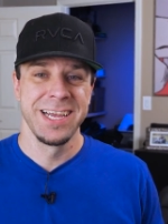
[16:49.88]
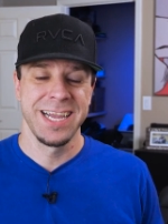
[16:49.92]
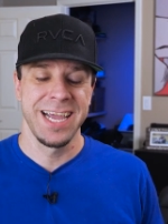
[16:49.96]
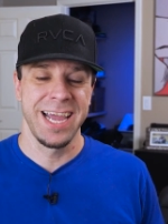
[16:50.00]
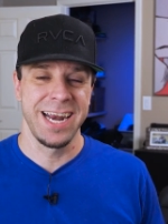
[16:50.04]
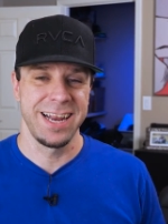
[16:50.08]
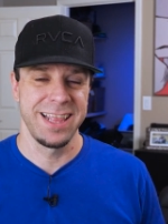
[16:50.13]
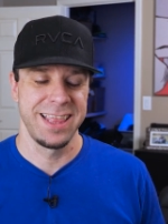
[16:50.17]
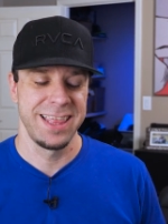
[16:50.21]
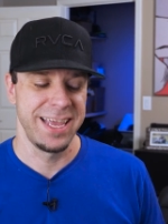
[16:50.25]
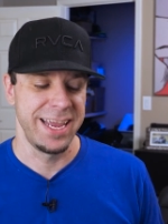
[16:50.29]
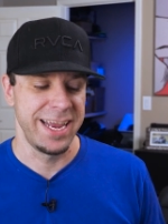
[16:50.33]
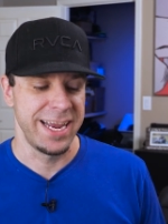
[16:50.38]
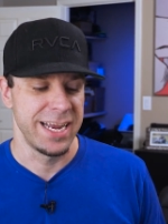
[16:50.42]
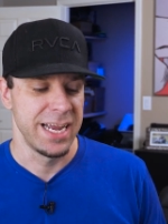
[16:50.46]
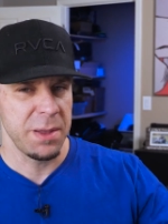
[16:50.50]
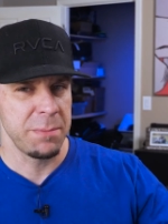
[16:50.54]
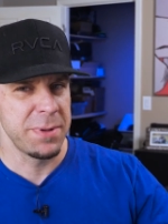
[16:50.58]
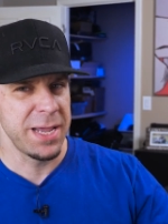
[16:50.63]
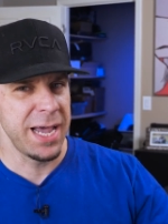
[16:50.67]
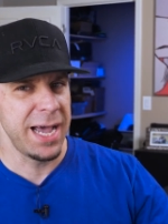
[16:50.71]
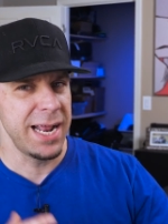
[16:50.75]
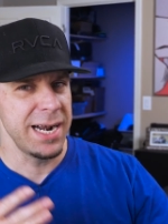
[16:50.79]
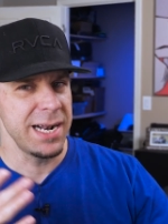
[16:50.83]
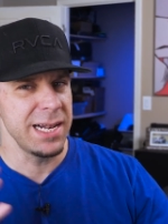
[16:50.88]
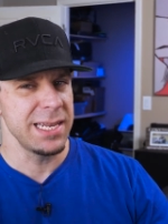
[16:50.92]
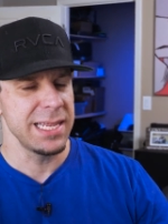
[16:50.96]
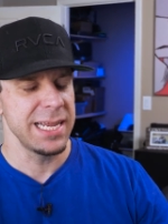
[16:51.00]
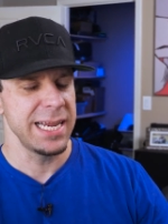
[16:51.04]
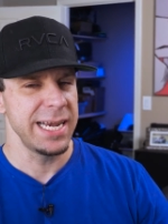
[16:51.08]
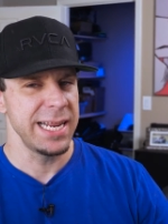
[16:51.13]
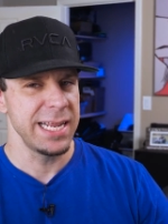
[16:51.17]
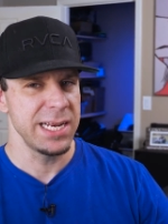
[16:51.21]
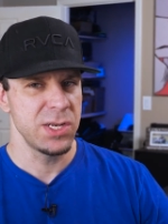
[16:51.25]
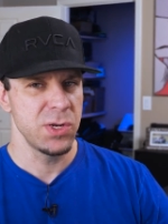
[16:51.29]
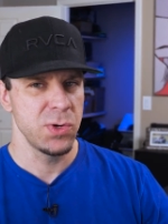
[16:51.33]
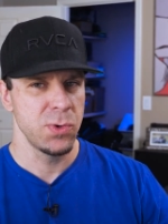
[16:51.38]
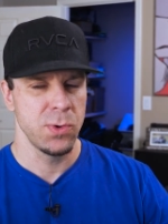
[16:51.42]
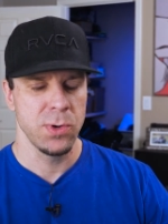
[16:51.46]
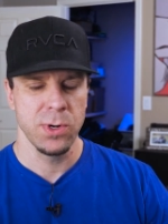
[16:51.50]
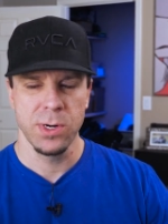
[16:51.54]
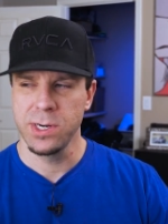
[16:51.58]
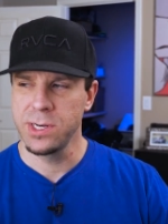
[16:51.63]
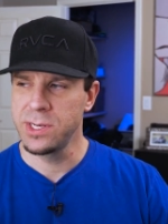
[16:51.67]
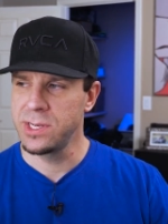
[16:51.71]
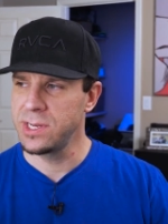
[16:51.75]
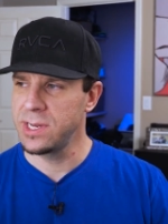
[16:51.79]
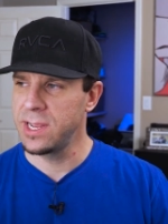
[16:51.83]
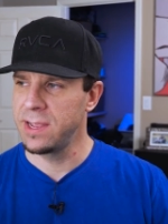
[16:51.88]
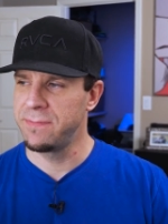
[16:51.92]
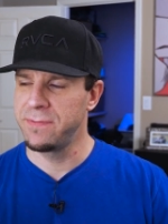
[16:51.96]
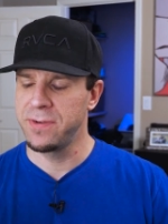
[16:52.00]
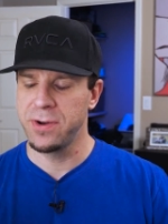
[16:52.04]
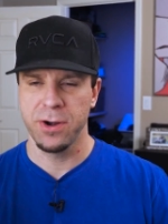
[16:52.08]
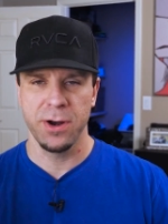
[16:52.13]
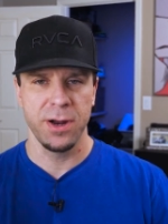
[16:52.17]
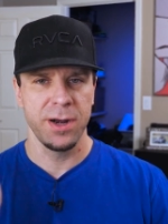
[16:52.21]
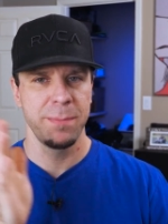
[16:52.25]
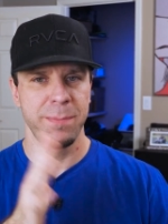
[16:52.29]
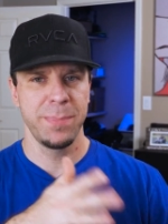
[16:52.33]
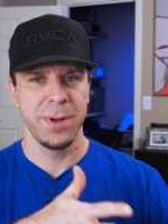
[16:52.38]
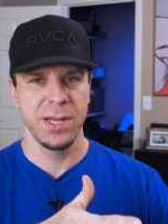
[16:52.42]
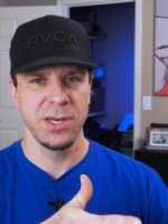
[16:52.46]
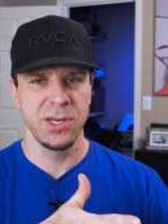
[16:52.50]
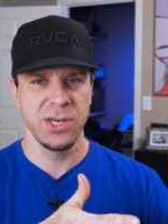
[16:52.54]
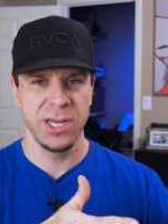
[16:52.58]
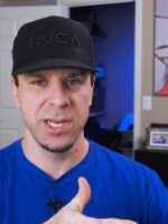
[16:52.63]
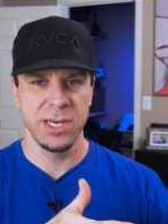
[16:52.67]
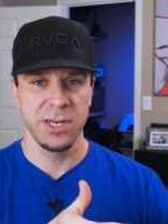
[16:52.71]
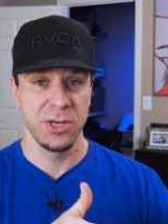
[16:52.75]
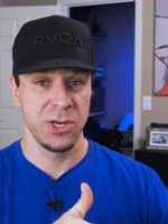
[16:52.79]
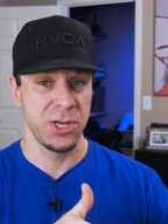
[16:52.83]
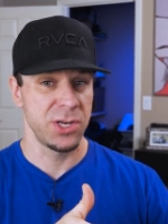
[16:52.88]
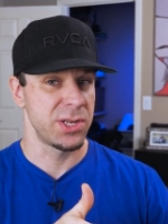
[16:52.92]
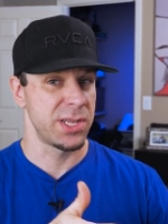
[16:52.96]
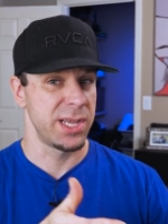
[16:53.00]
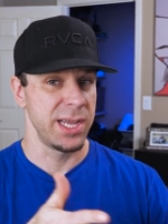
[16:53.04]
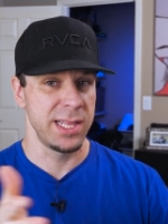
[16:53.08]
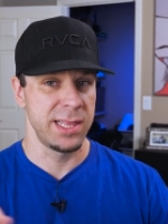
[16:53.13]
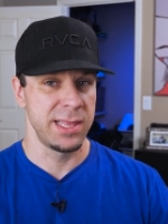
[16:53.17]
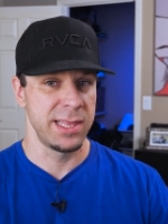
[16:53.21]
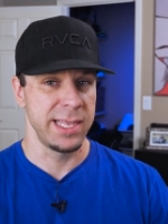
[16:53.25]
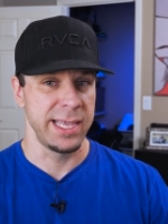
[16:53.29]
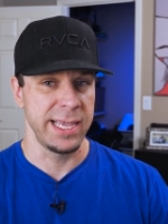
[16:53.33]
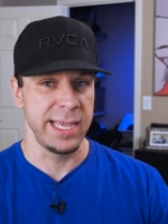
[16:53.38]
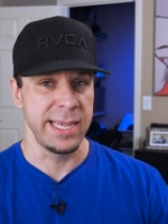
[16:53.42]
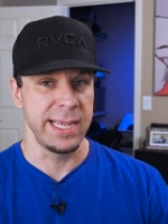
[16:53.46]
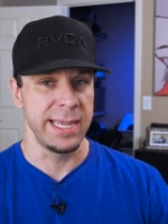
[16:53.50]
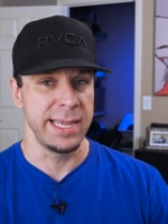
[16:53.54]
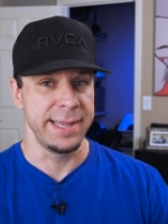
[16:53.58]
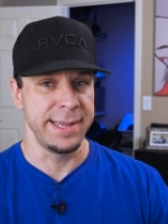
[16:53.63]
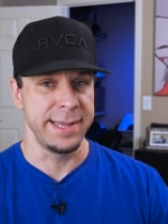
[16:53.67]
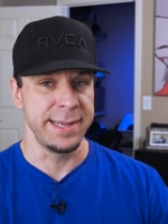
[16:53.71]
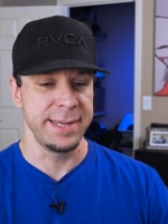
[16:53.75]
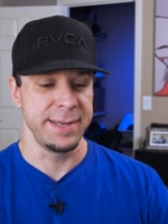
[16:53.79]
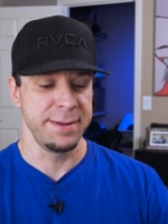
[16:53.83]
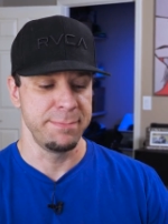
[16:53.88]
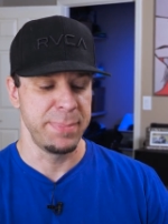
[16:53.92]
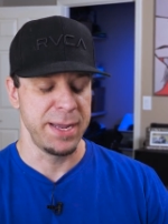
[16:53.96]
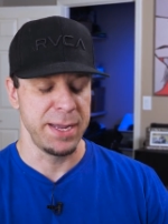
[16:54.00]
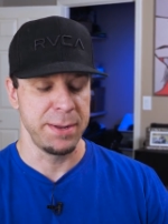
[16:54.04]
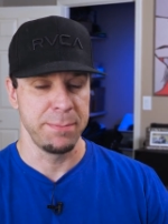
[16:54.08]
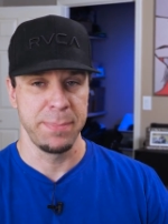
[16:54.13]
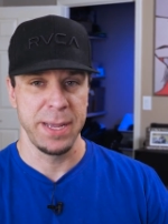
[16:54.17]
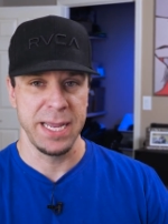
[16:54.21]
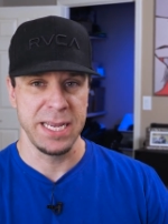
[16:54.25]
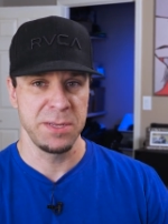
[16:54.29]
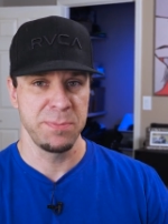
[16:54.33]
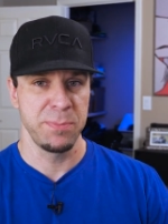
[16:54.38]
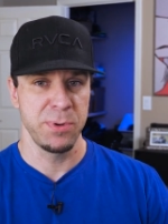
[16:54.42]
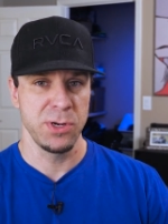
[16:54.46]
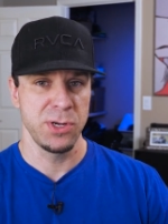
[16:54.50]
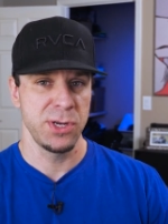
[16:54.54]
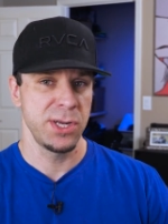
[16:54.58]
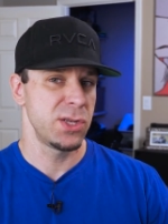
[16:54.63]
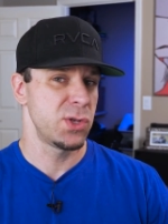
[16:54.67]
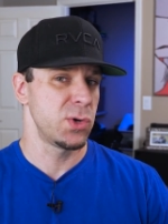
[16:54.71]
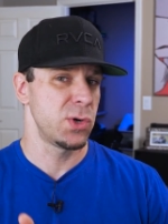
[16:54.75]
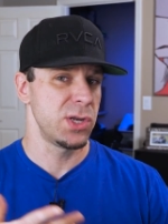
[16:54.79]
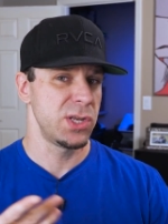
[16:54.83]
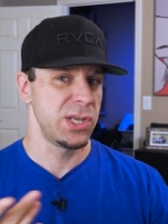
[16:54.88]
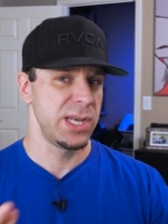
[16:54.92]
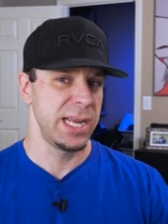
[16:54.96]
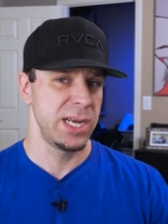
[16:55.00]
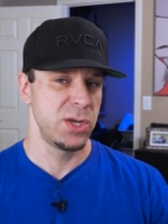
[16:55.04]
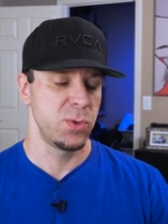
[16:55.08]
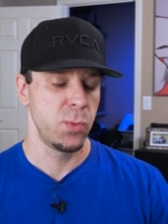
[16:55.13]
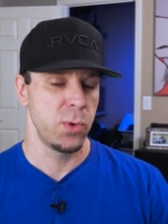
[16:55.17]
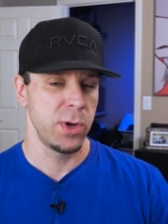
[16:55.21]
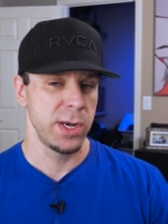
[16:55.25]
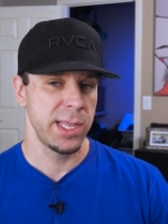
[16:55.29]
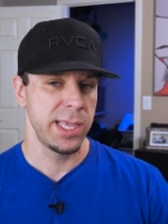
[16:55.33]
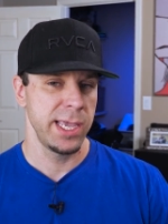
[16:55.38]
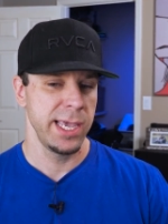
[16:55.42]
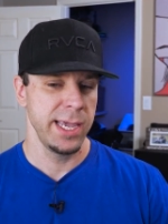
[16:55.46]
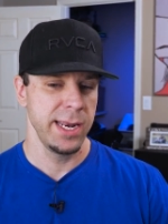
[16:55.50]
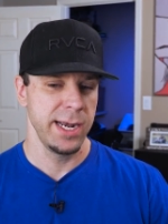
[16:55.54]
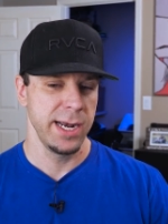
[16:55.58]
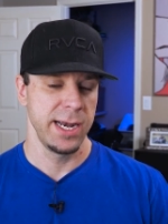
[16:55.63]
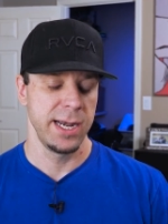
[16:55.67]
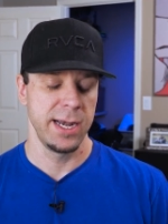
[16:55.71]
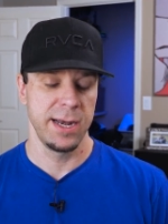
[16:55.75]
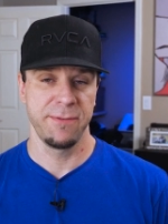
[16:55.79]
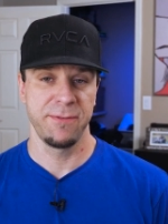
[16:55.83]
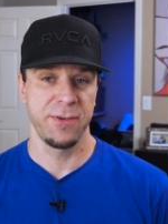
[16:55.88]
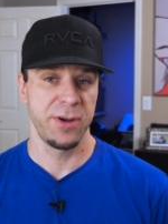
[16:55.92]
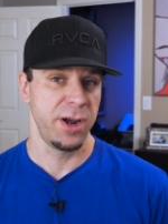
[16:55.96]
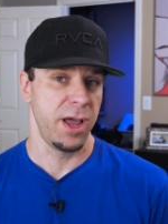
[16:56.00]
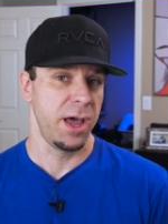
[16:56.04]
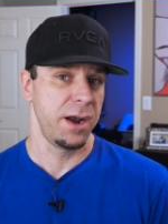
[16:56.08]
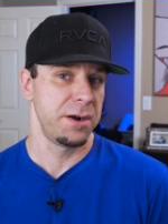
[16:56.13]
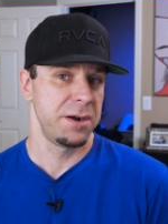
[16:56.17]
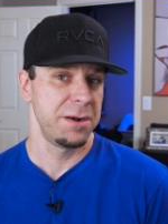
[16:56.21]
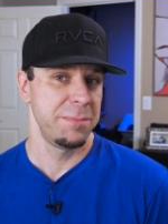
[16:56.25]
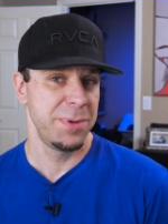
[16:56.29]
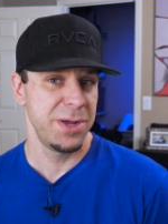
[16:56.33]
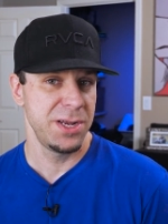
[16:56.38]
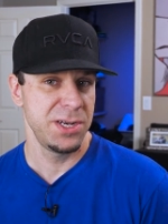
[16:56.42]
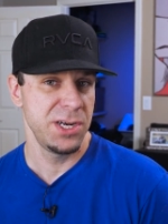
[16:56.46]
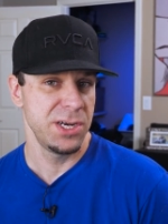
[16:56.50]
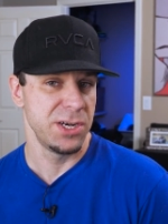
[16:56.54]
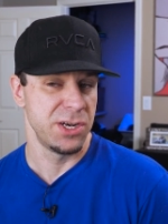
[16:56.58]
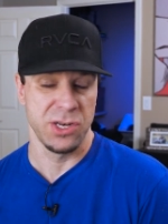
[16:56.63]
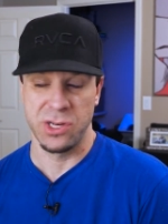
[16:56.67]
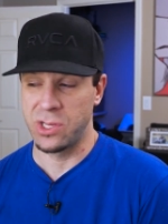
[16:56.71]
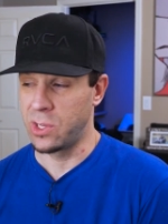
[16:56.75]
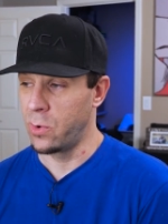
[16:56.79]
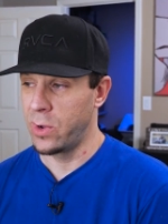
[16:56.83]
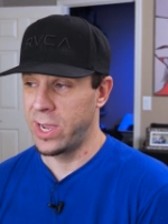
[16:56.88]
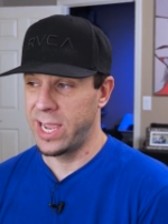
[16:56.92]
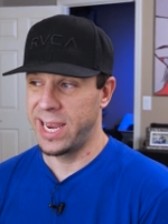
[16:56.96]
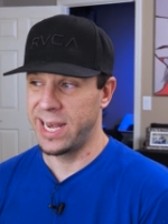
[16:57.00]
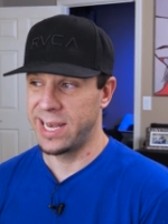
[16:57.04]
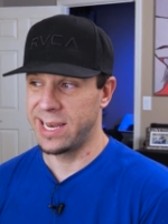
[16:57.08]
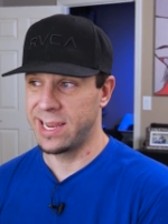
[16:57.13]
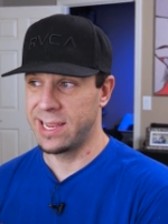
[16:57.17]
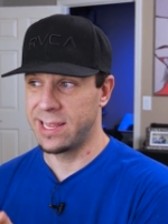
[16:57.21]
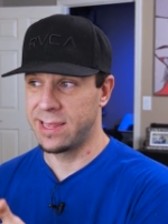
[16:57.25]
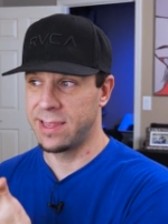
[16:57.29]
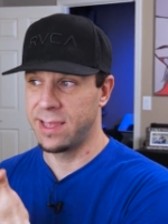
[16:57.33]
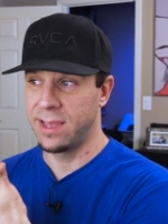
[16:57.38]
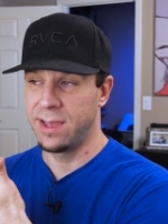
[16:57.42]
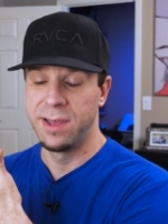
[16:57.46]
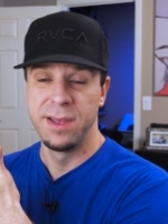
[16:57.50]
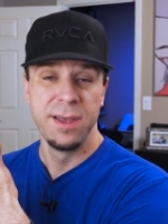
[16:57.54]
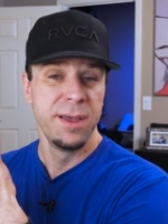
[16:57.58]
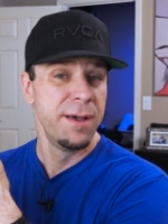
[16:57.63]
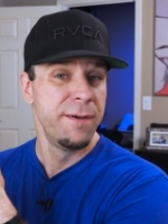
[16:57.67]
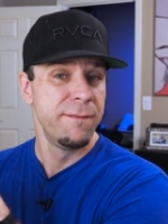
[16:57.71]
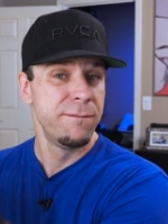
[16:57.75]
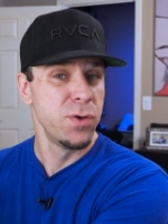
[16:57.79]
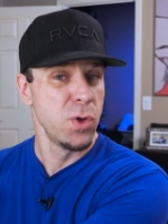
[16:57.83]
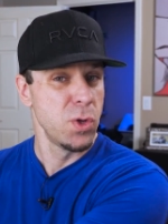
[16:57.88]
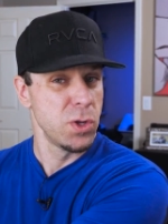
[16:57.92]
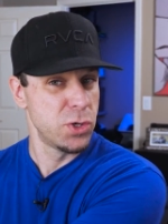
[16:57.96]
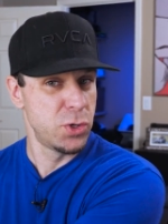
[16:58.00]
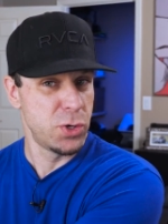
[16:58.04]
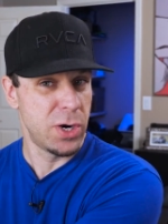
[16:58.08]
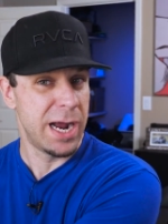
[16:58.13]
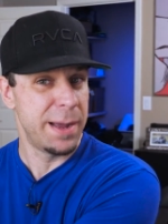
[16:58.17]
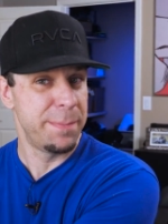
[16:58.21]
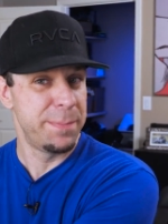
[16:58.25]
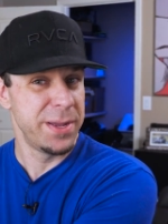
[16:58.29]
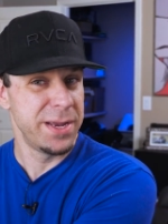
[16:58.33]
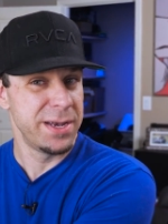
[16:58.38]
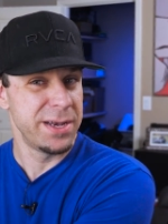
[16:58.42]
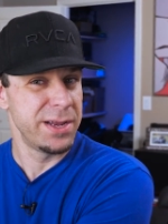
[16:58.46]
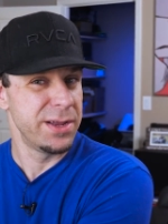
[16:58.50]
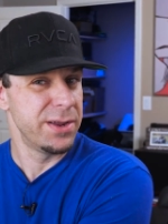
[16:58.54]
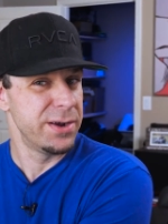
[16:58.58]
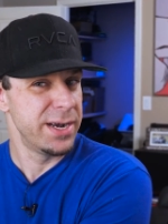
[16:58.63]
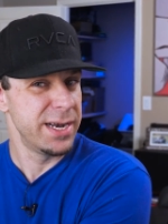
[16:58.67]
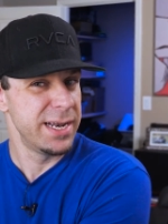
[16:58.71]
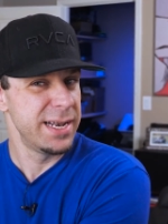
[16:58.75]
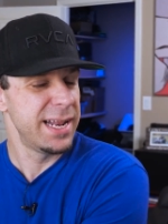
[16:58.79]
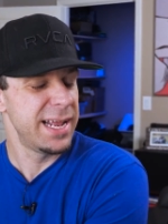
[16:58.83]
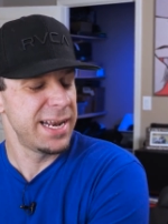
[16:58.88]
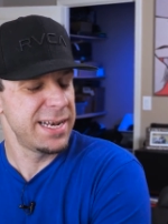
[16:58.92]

kind of thing. I'm kind of leaning towards, if you're on a budget, just get the base bushings or the stage one kit, and if you're not on a budget, just go ahead and get the full drop-in unit.